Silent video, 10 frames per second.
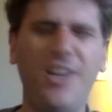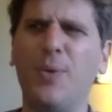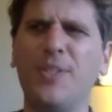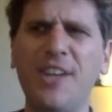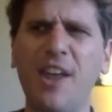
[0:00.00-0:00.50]
You
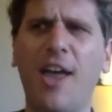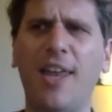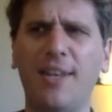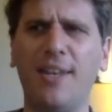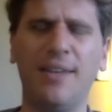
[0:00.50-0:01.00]
know, it's not
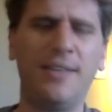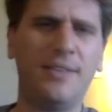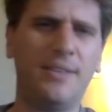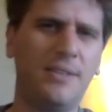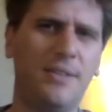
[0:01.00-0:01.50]

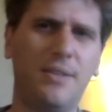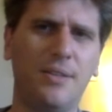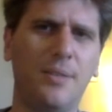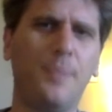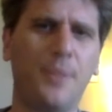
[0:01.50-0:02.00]
the
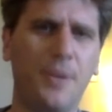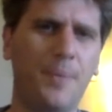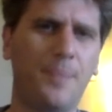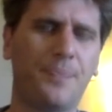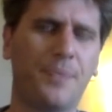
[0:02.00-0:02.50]
the
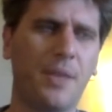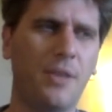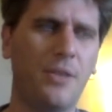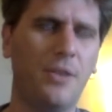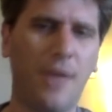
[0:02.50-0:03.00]

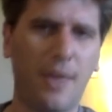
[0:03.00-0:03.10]
the